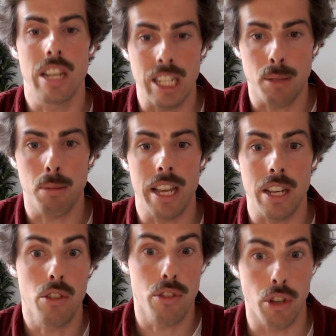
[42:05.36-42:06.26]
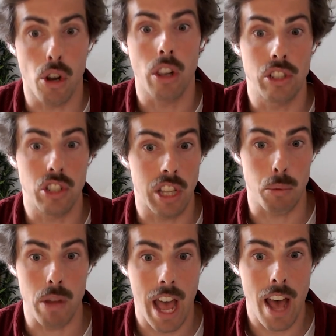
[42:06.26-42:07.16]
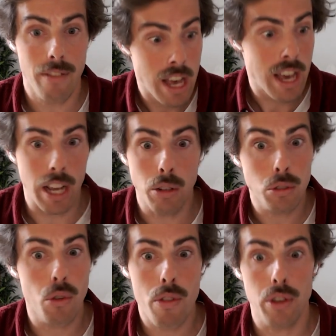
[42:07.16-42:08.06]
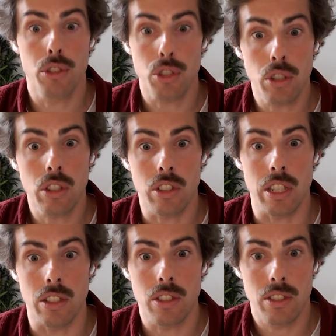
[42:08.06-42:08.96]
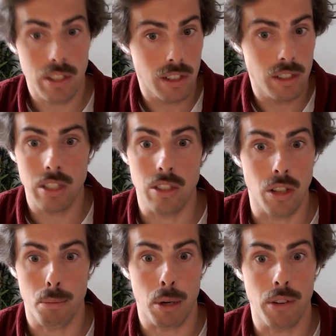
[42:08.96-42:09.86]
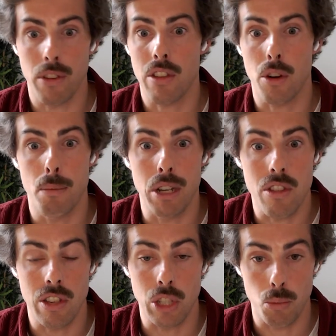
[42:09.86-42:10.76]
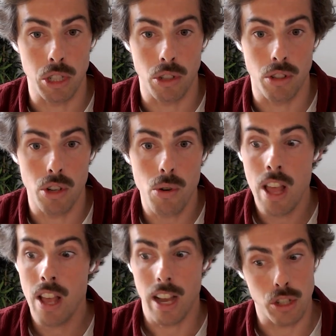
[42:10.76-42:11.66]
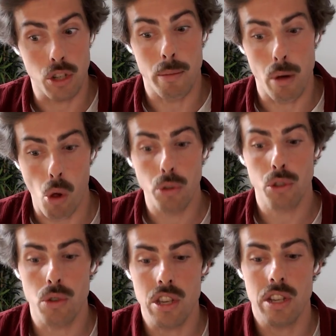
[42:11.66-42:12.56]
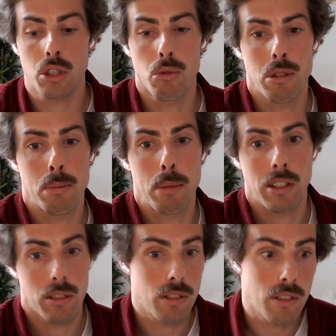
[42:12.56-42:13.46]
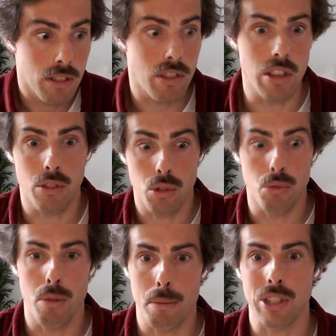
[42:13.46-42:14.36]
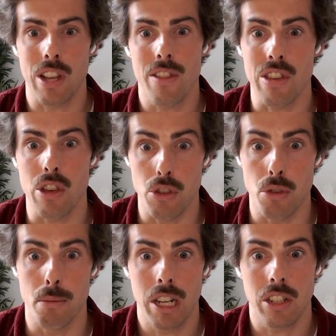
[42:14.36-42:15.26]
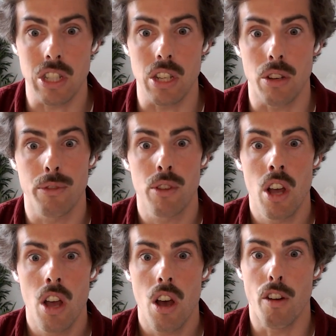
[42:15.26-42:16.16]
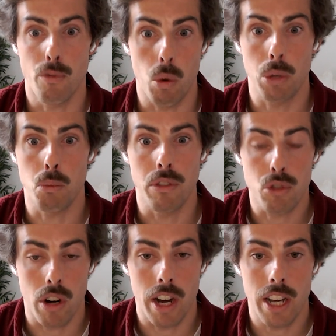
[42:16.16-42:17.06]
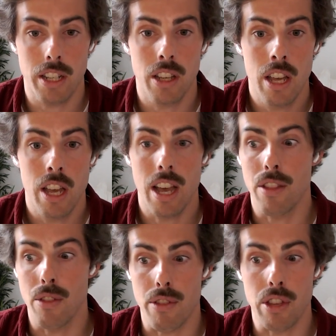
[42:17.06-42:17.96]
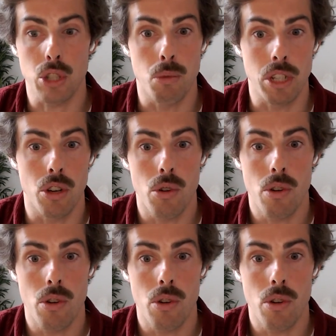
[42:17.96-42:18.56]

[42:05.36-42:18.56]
explain the knowledge that we have, and also the uncertainties. Science is not perfect. There are many things we don't know. And so I'm also here to to represent the humility of what we've tried, and the things we know